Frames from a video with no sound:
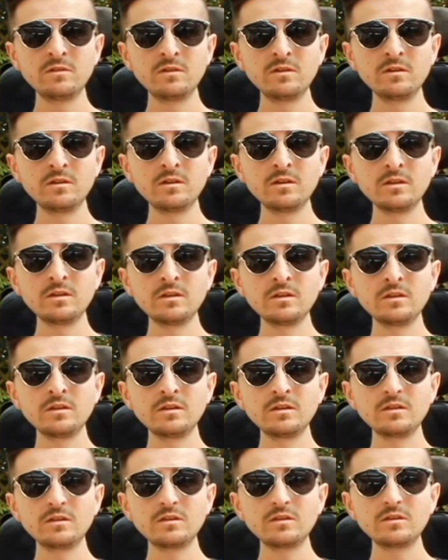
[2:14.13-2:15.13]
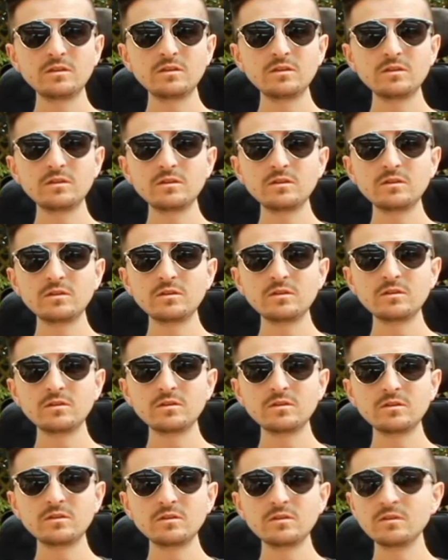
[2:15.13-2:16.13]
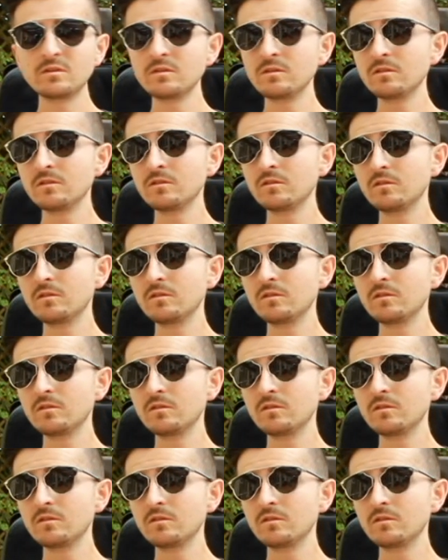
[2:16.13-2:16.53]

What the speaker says: Nothing is said.